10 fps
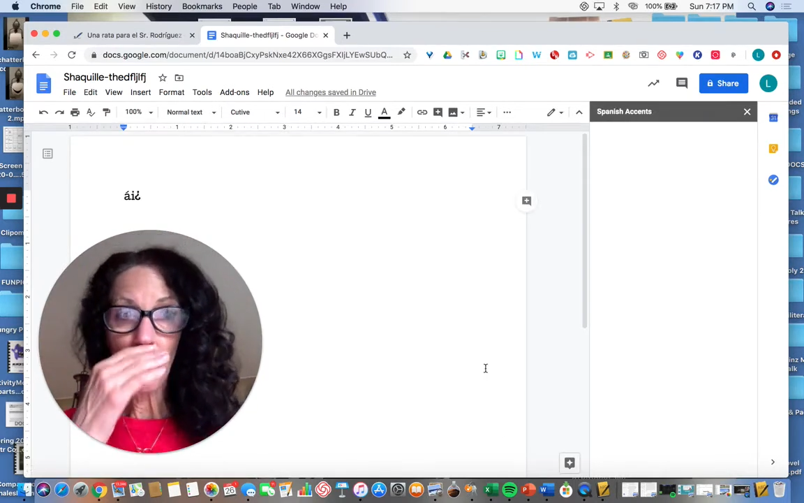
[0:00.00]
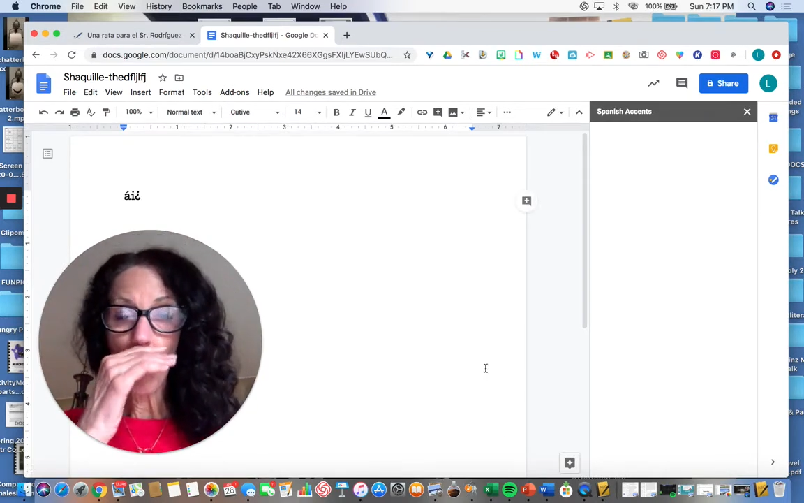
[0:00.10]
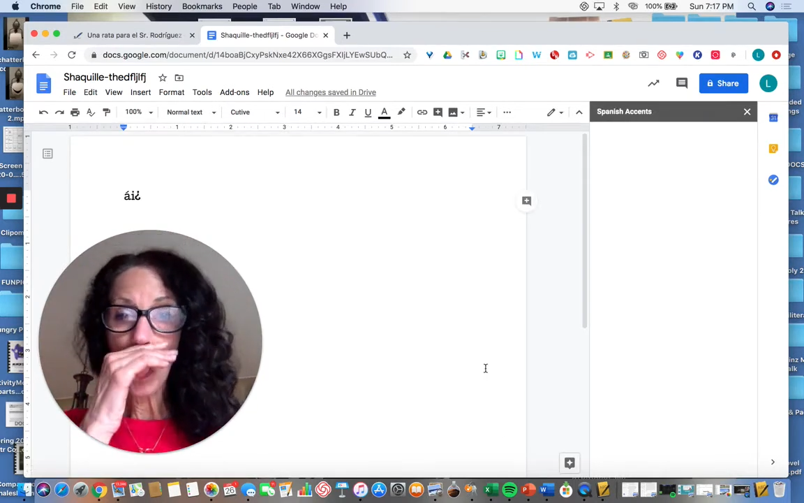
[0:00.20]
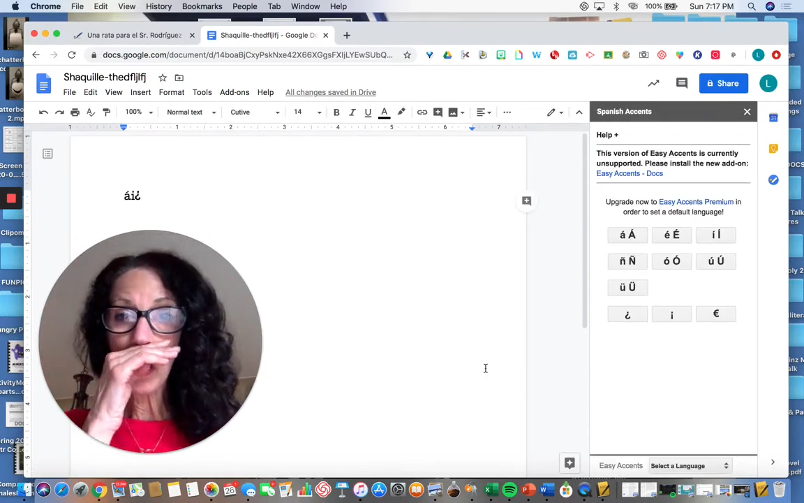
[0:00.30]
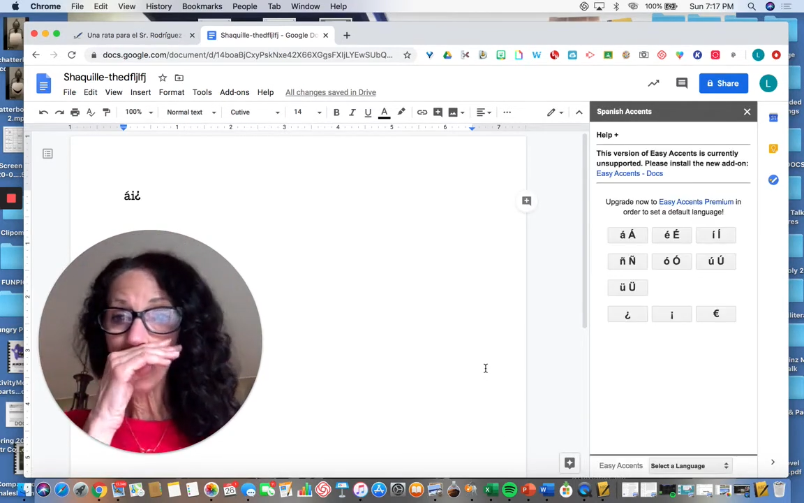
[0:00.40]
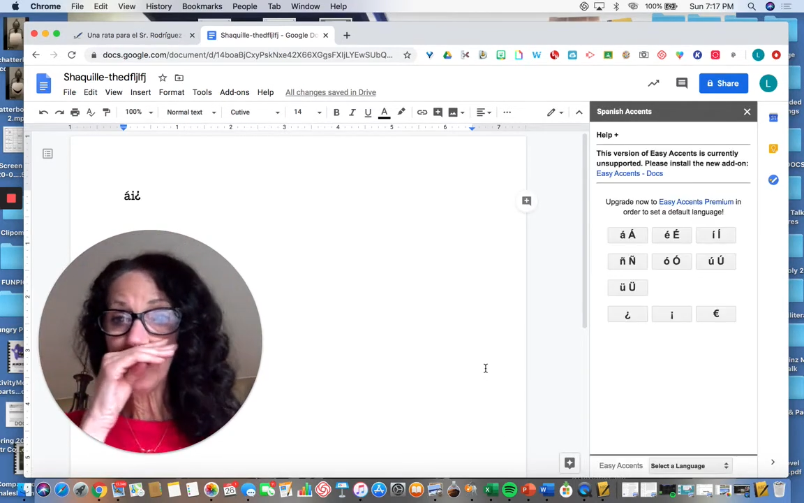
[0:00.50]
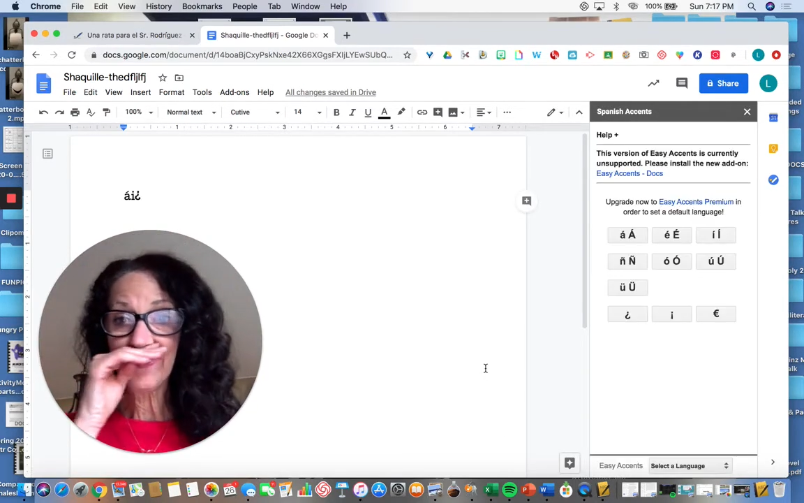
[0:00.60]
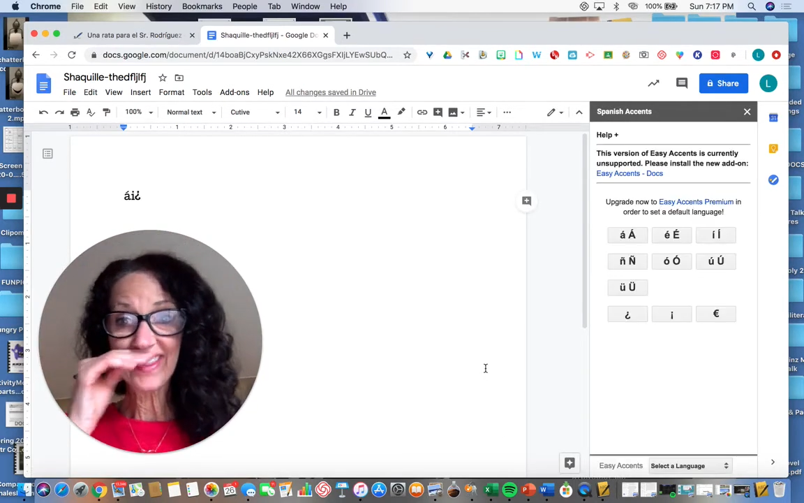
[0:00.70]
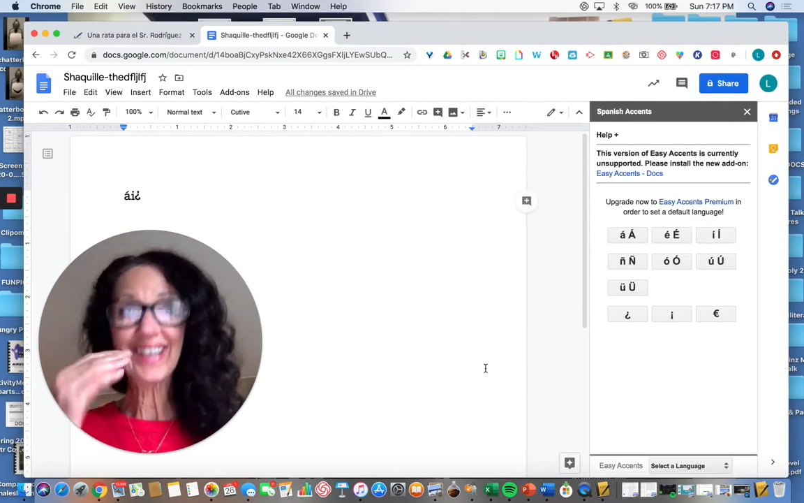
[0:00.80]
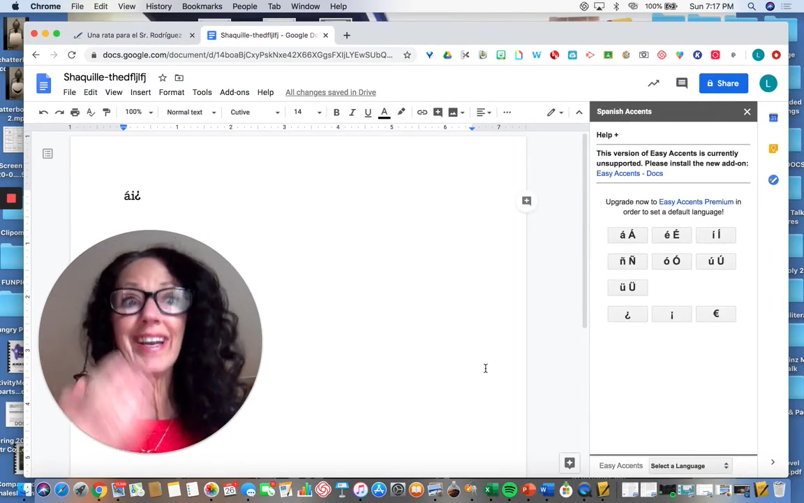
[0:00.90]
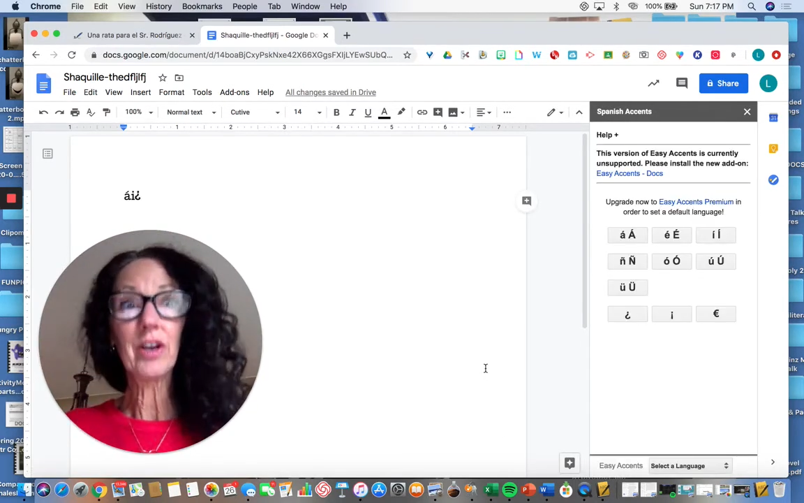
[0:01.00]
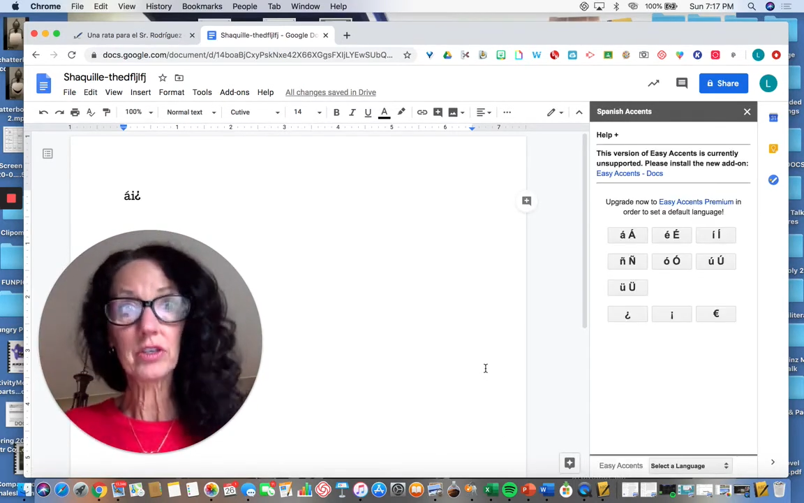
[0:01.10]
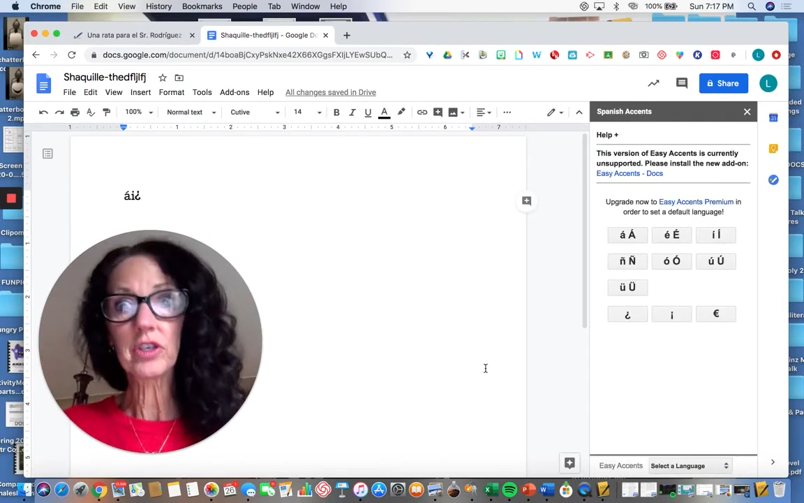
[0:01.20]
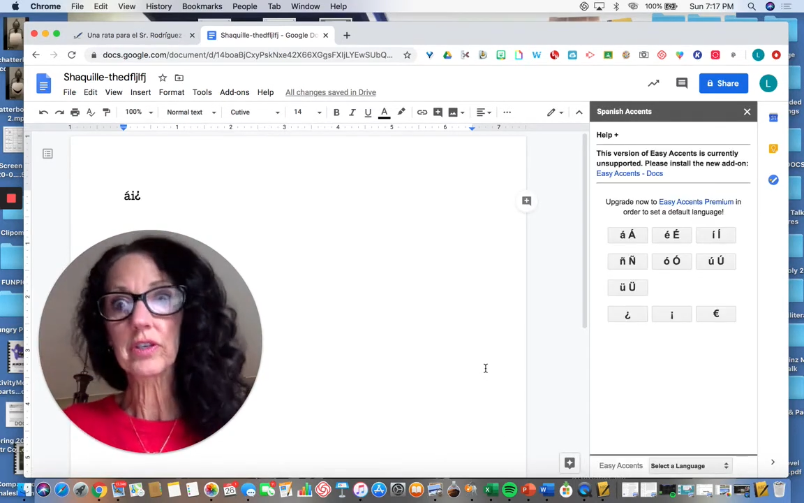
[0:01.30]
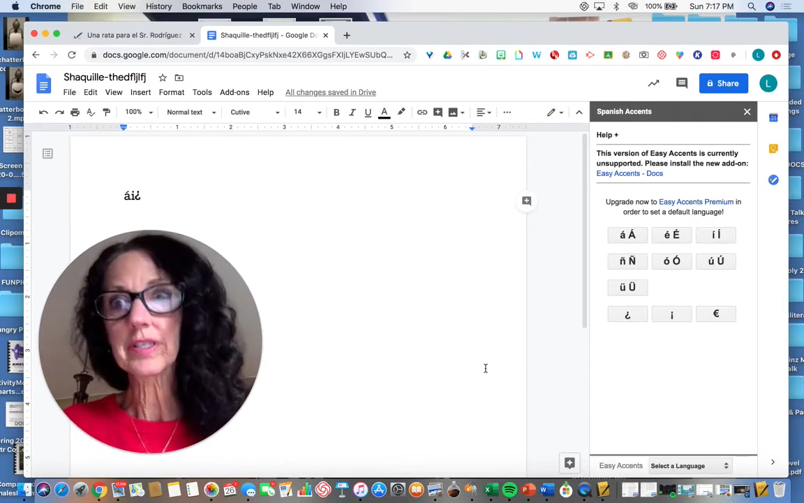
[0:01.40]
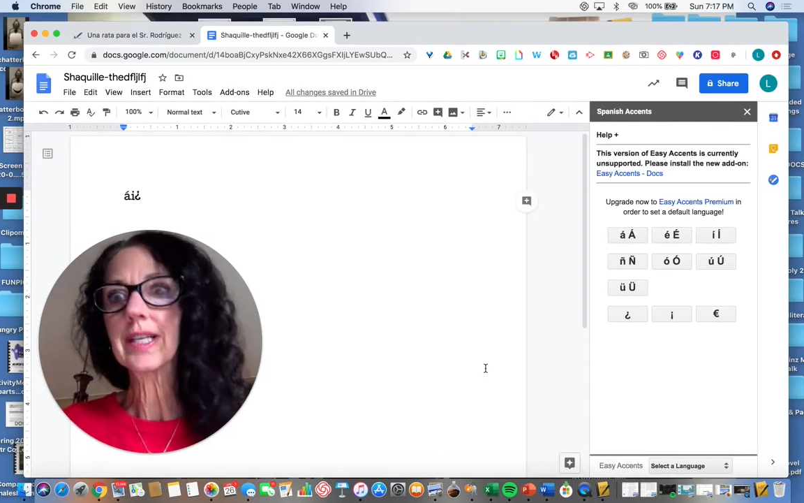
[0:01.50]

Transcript: all of the characters,